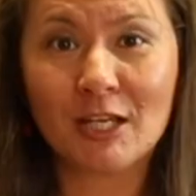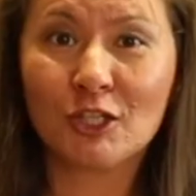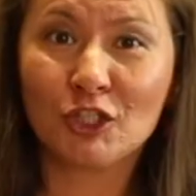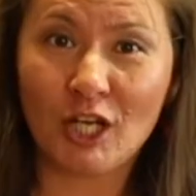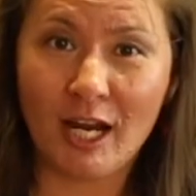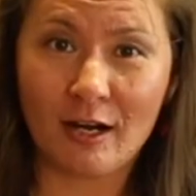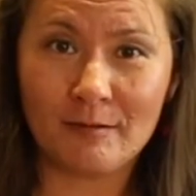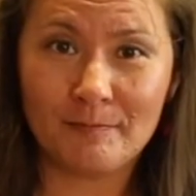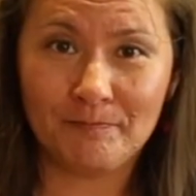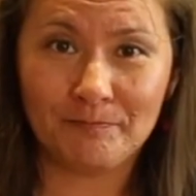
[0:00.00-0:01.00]
share,
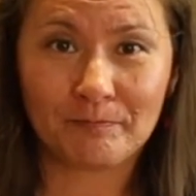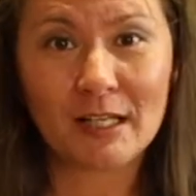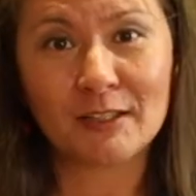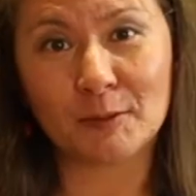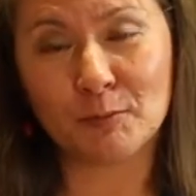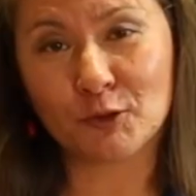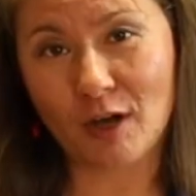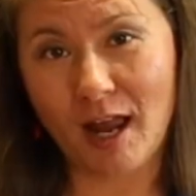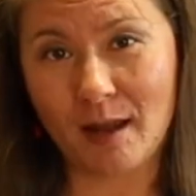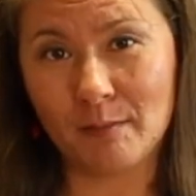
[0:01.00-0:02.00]

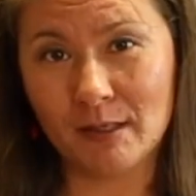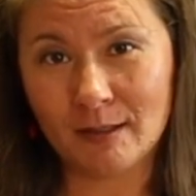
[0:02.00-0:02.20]
subscribe,